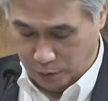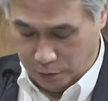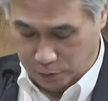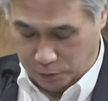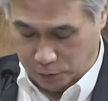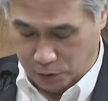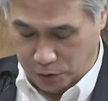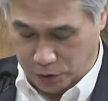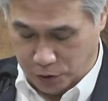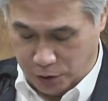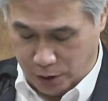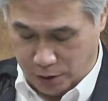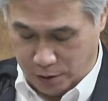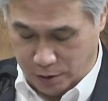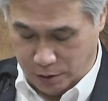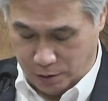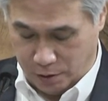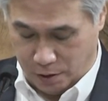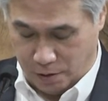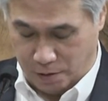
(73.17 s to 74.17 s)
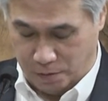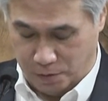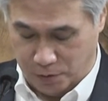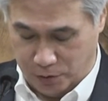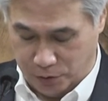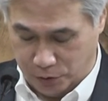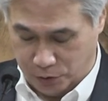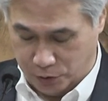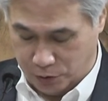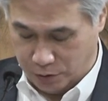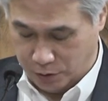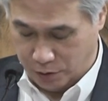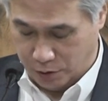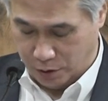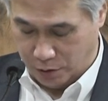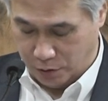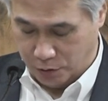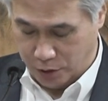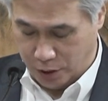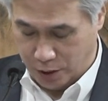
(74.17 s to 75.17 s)
for the second conference
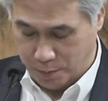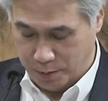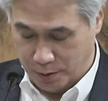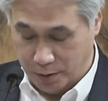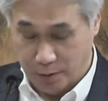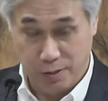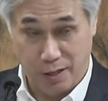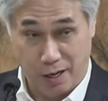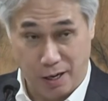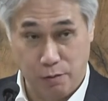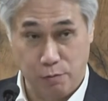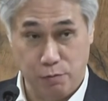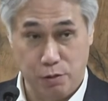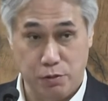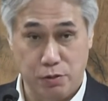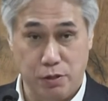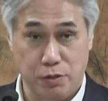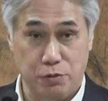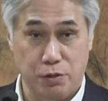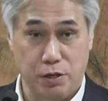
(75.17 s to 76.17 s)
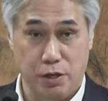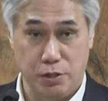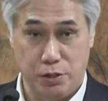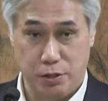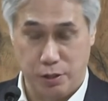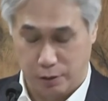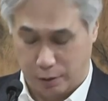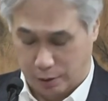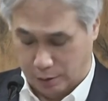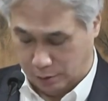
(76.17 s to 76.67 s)
on Japanese language education.